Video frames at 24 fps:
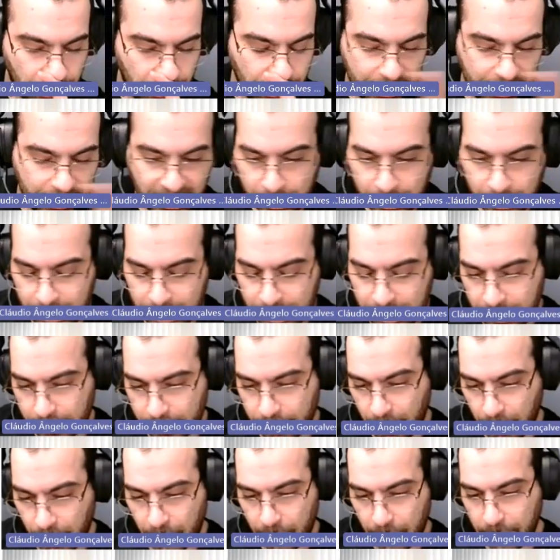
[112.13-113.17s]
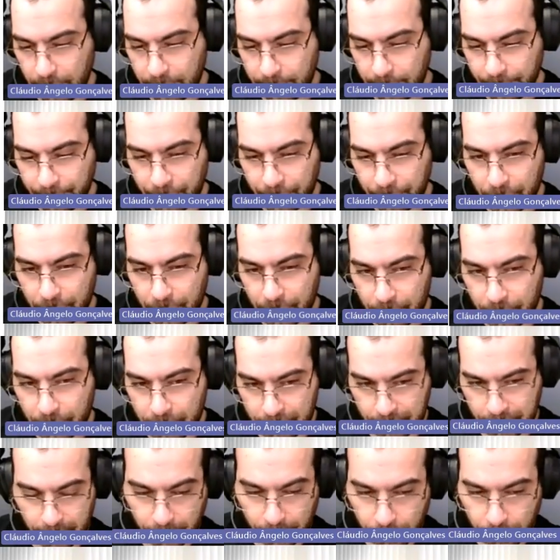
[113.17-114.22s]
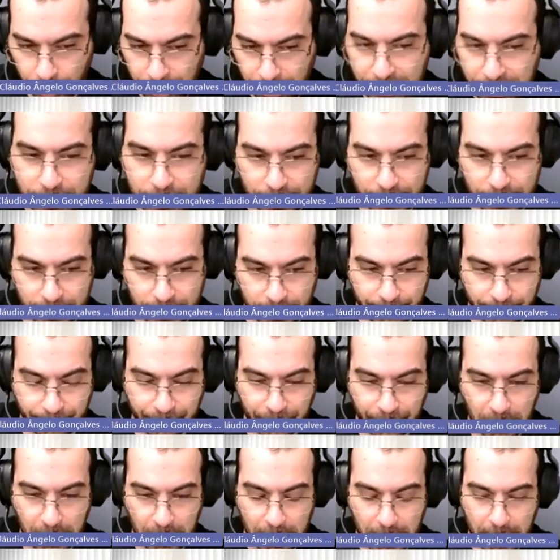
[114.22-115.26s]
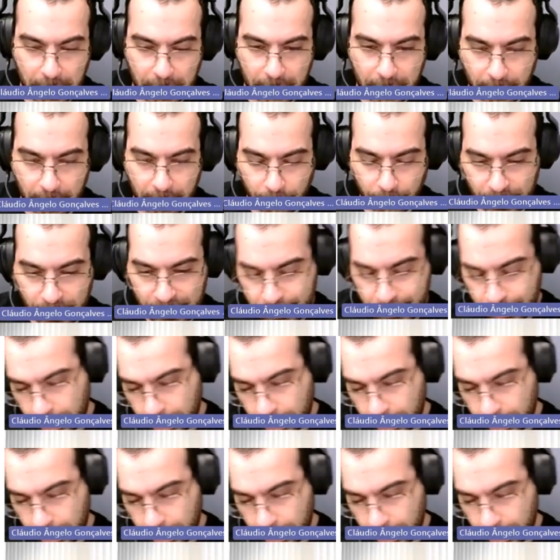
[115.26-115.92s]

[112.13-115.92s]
we built a small digital twin system, and we